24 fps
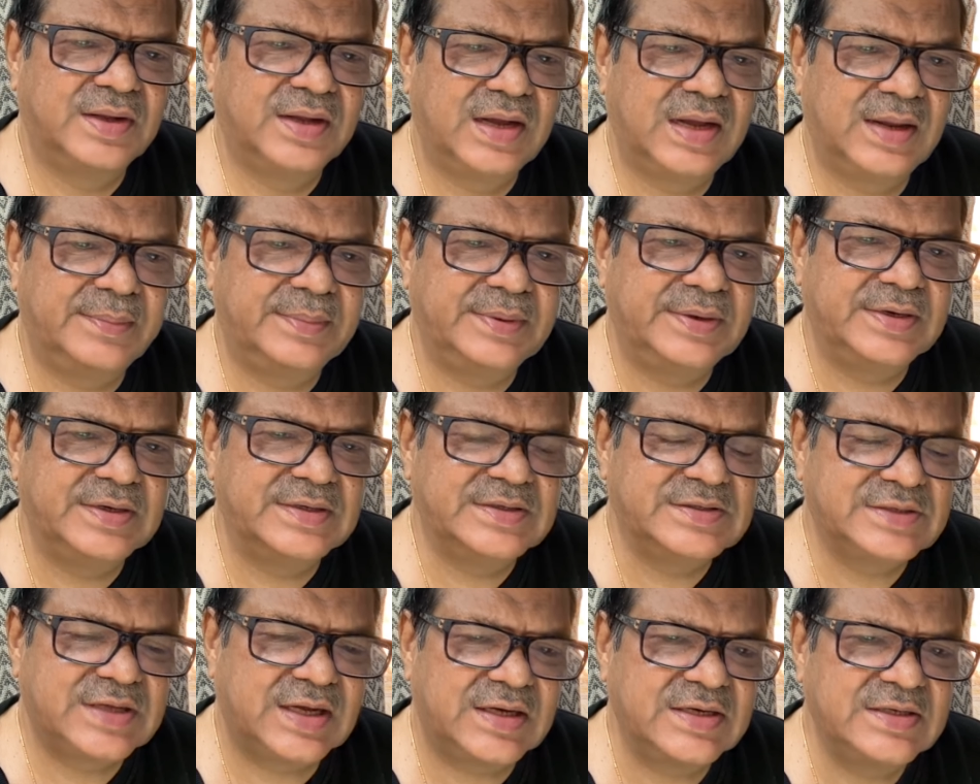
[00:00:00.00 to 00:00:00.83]
I mean,
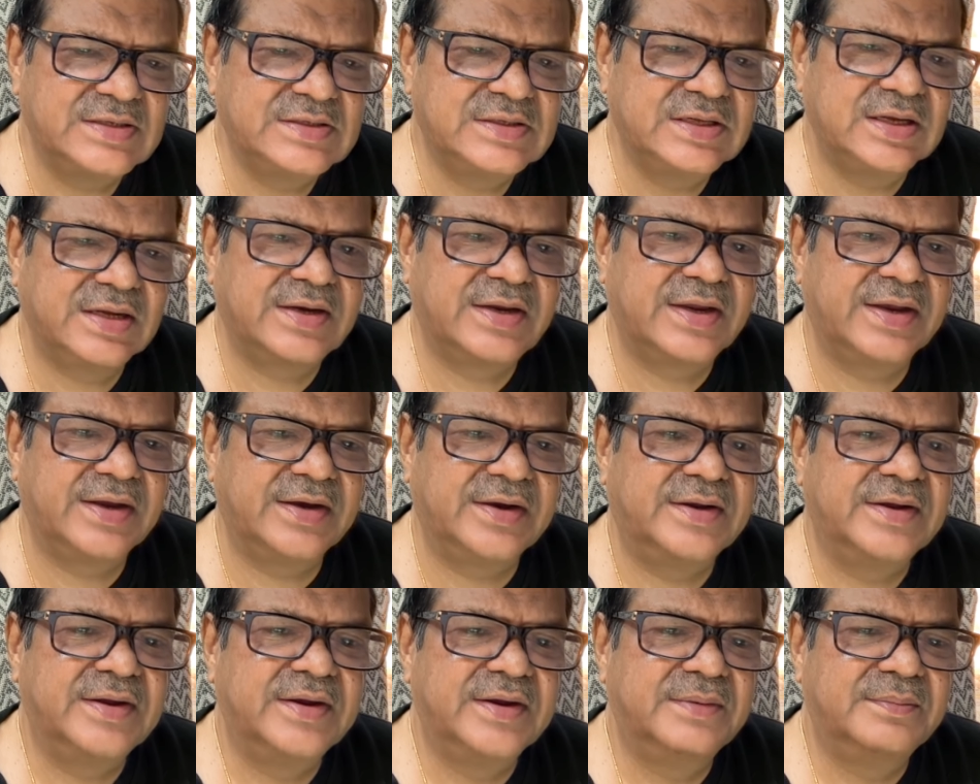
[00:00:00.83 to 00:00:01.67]
Sun is the
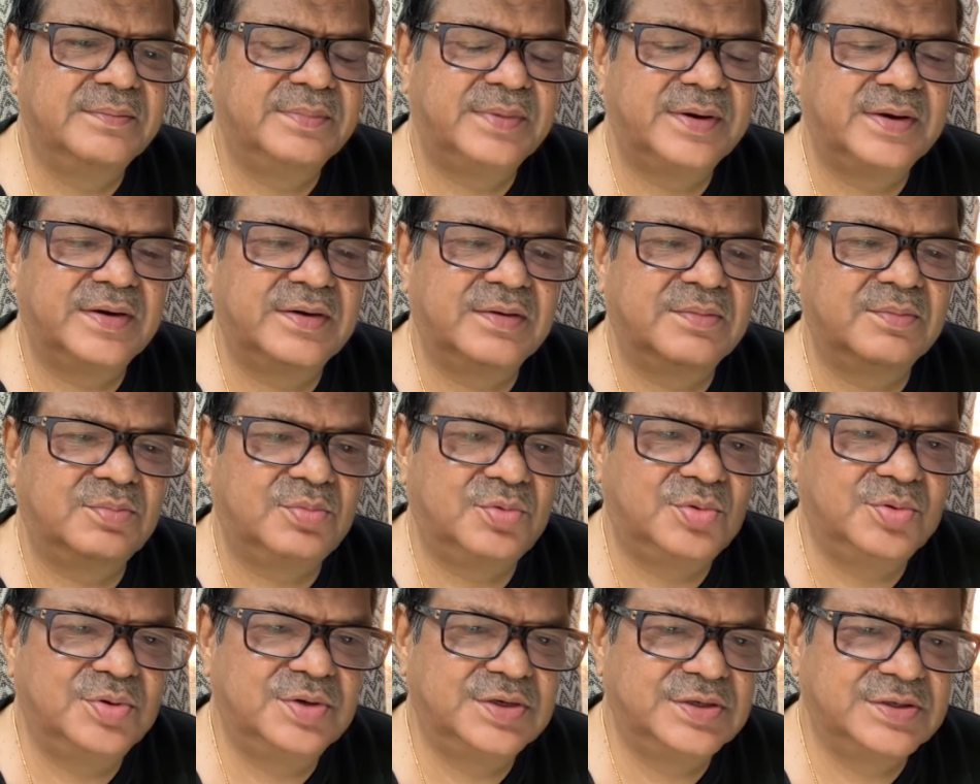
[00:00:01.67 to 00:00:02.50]
king, but
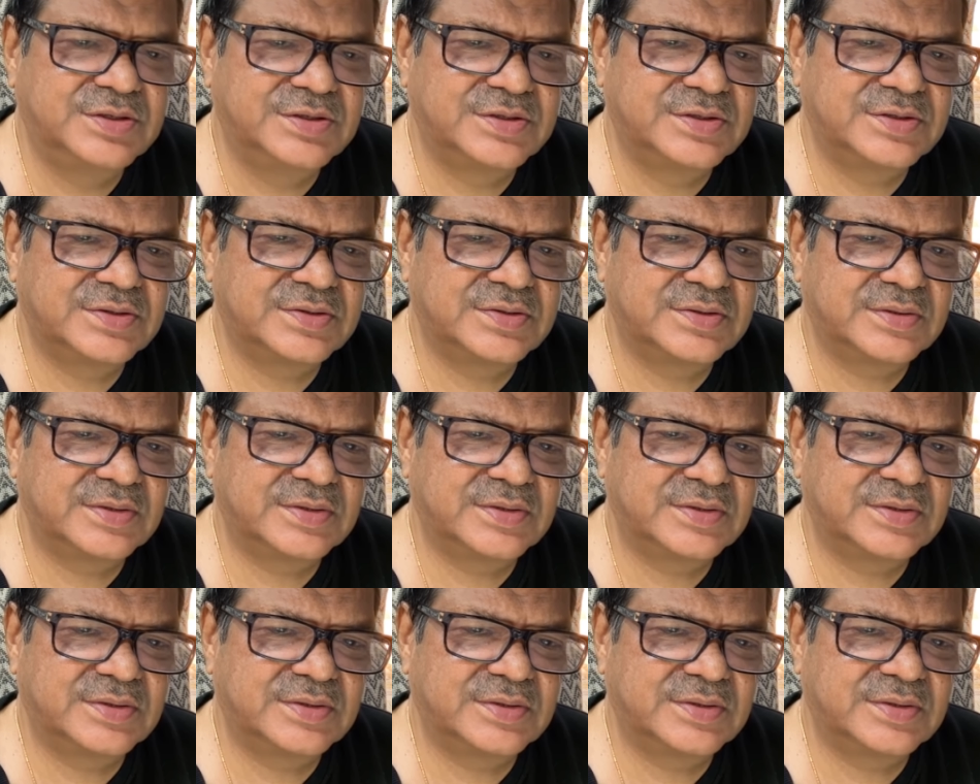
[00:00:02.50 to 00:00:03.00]
Moon is